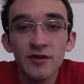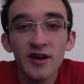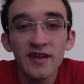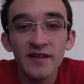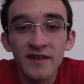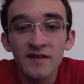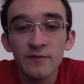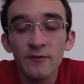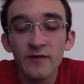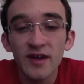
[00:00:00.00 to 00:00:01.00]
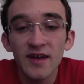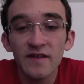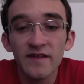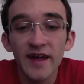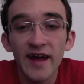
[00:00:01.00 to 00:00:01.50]
The plot of this
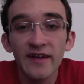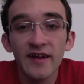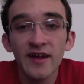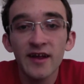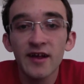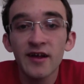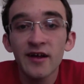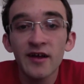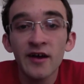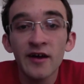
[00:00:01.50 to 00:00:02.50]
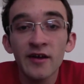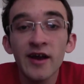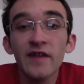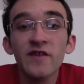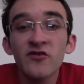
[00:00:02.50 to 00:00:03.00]
movie is that
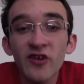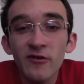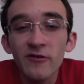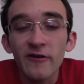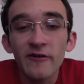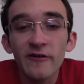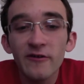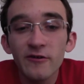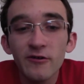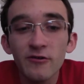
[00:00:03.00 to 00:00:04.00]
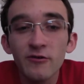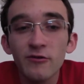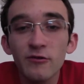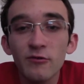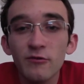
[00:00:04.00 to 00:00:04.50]
you got the Joker,
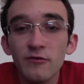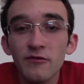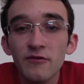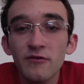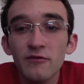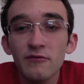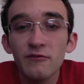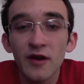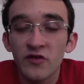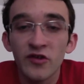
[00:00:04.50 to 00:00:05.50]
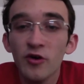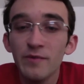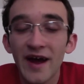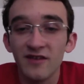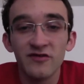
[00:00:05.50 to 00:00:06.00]
who has
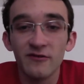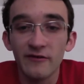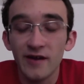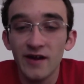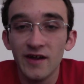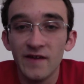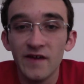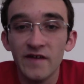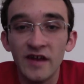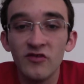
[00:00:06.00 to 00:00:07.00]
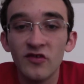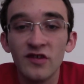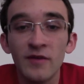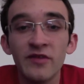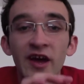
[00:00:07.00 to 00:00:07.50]
no backstory in this. He
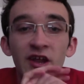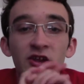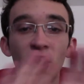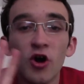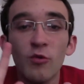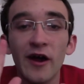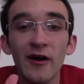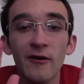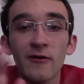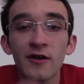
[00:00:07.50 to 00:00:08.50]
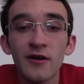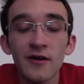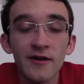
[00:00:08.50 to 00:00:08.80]
just comes out of nowhere